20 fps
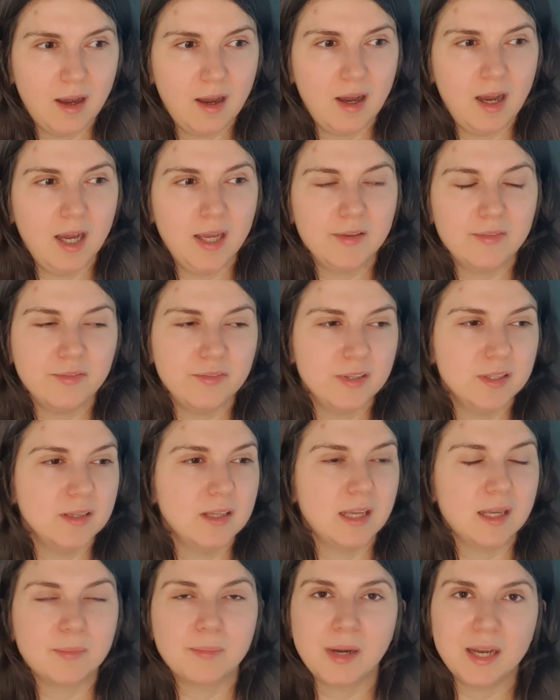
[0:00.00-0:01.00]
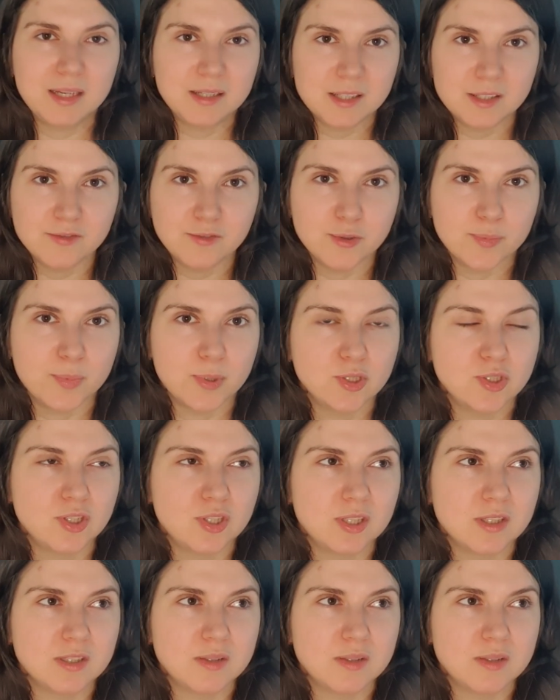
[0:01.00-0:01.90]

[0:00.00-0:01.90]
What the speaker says: I feel like my need for personal